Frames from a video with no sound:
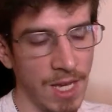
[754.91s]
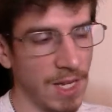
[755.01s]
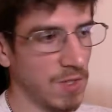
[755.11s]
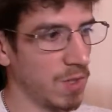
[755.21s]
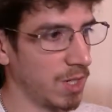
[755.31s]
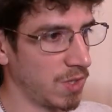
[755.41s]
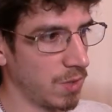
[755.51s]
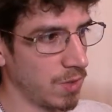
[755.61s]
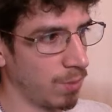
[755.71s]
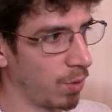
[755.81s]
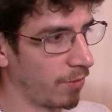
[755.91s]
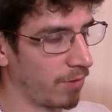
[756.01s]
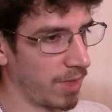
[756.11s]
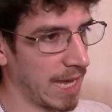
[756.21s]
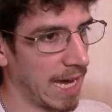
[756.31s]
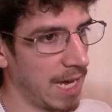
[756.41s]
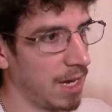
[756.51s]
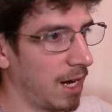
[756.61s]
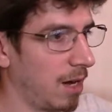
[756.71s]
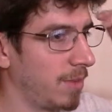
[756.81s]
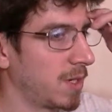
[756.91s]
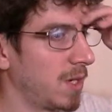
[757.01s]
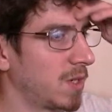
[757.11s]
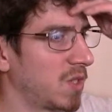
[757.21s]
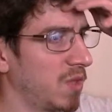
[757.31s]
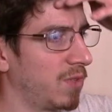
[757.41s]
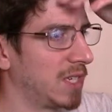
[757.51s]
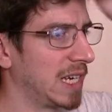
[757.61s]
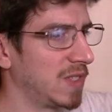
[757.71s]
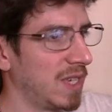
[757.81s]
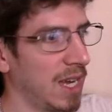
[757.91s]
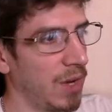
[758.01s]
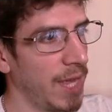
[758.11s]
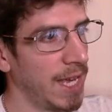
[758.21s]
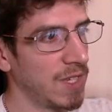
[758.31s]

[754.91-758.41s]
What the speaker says: So I just use it more for that. And sometimes also for testing out